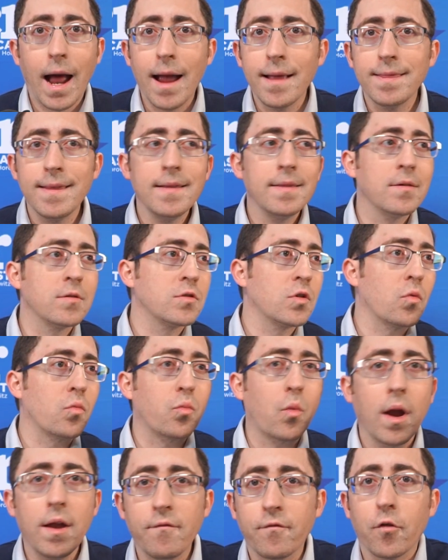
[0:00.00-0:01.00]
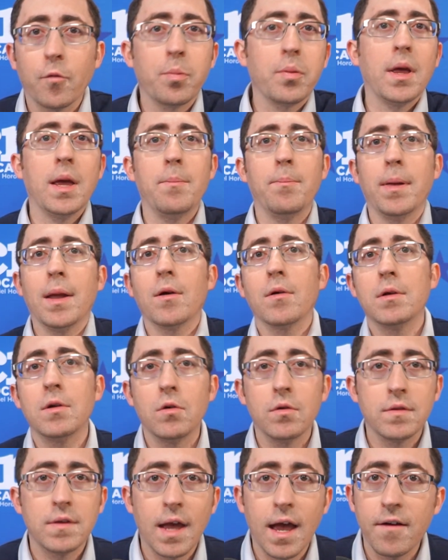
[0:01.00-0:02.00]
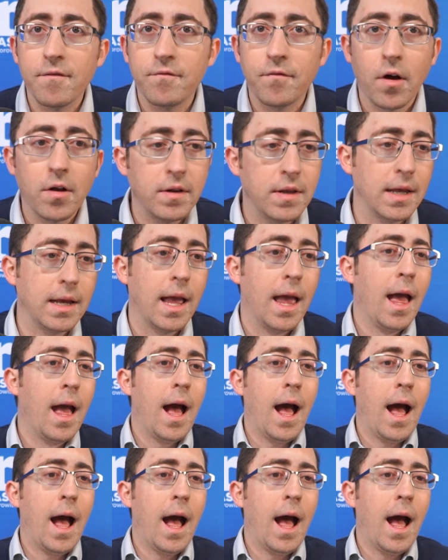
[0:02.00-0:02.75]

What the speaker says: I think there's a right for Planned Parenthood to have funding.